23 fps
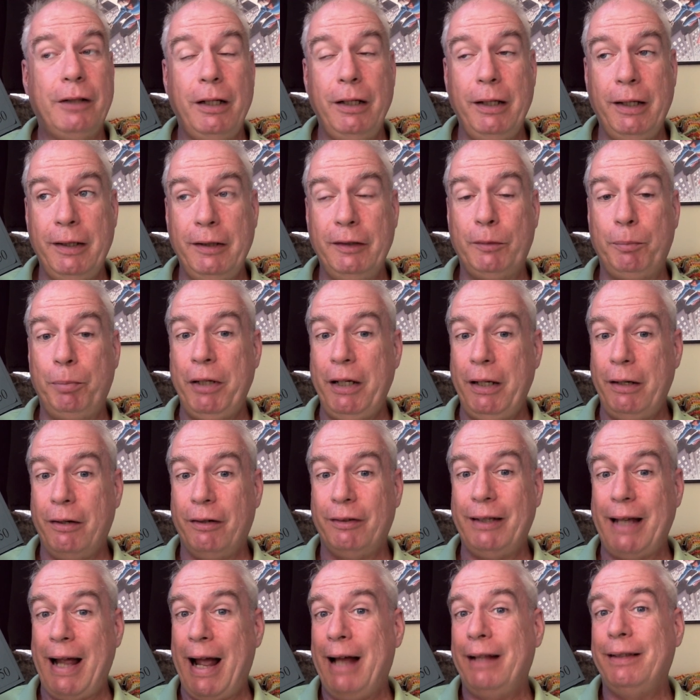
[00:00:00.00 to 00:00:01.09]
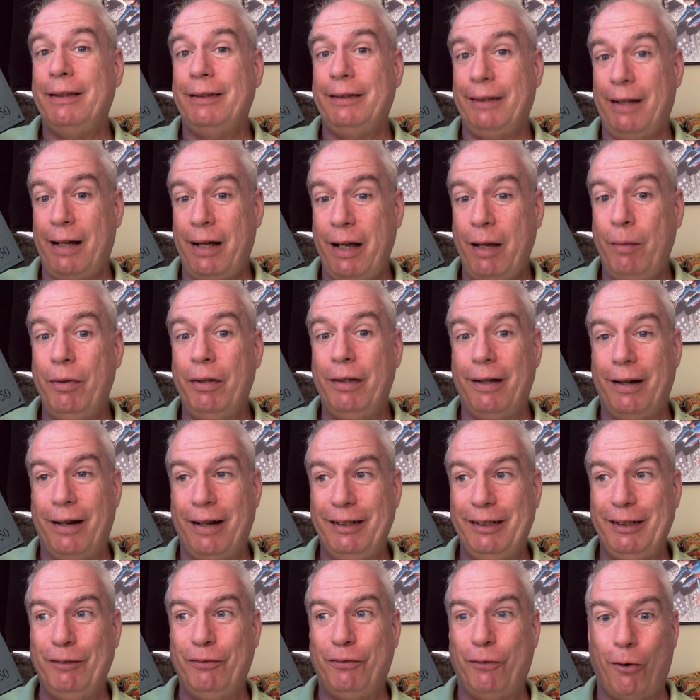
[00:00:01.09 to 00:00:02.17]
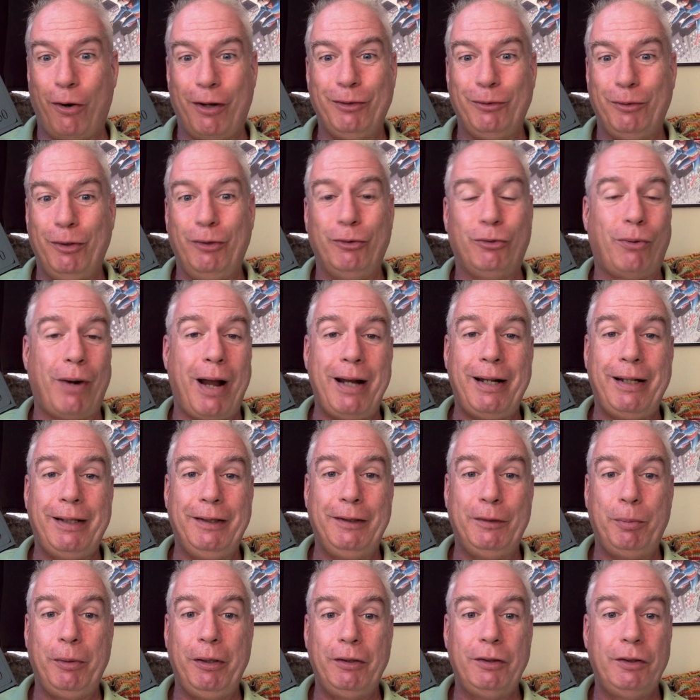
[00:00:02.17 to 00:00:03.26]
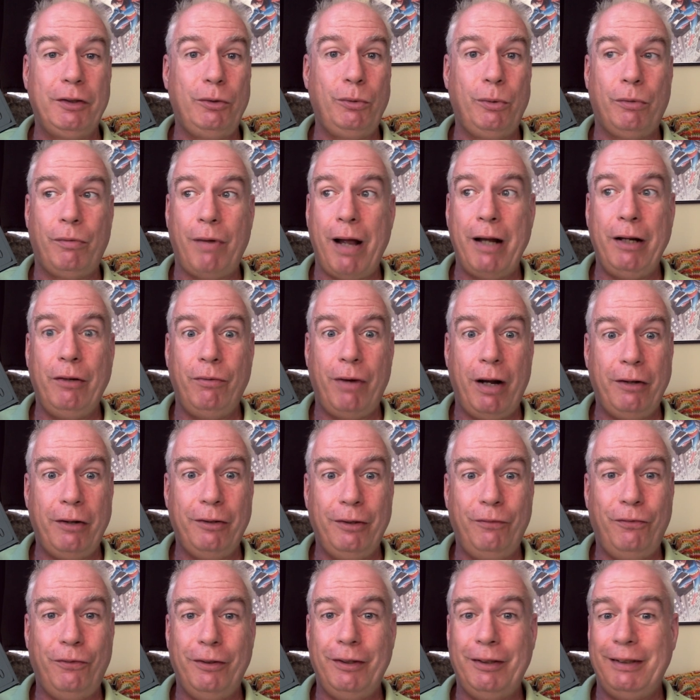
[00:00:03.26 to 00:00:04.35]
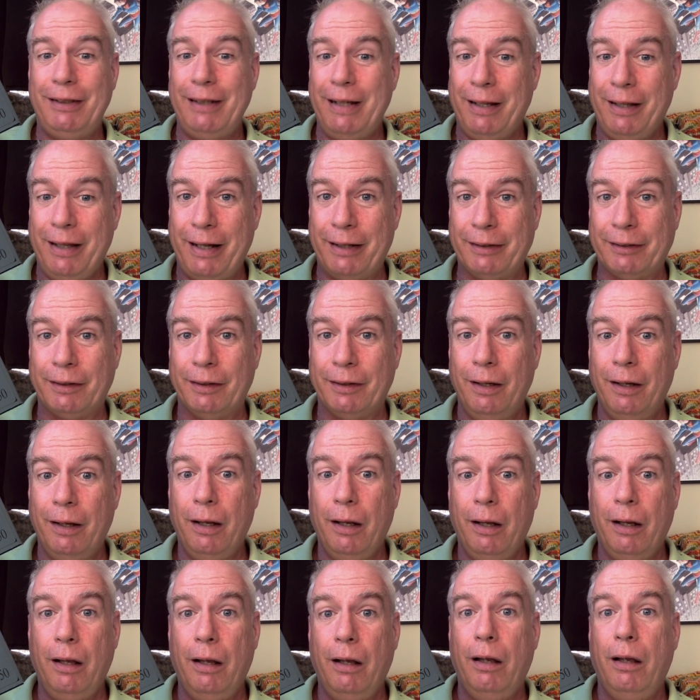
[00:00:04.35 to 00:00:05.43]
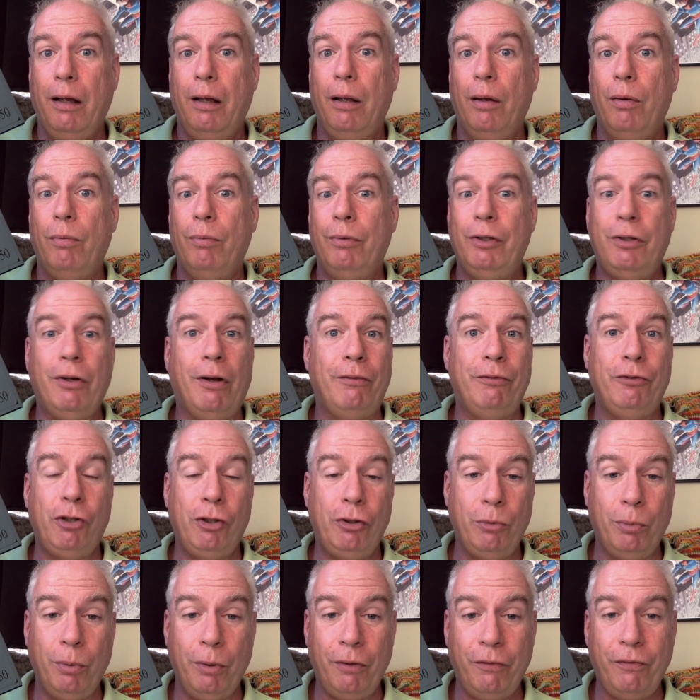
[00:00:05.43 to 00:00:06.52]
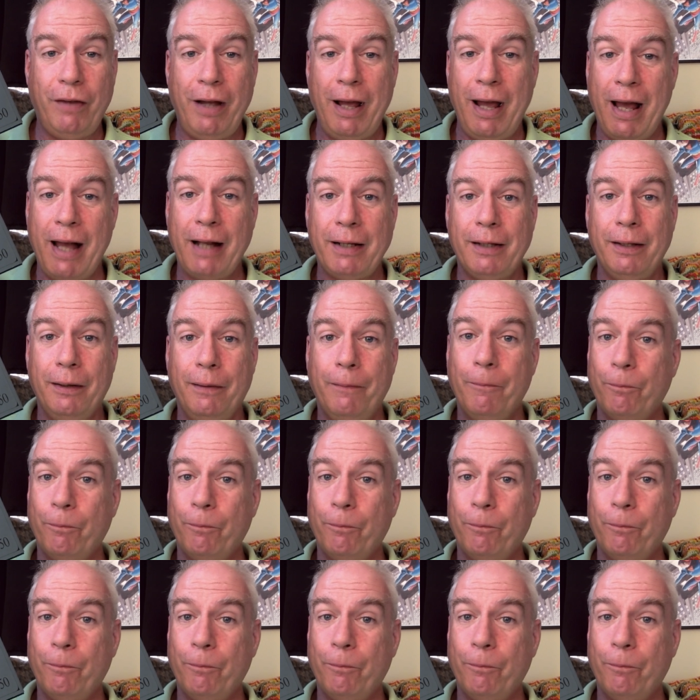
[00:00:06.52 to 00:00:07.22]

his peers at the time in the 1940s when he was writing these pieces who were writing regularly for the TLS? Would call Virginia Woolf a hack?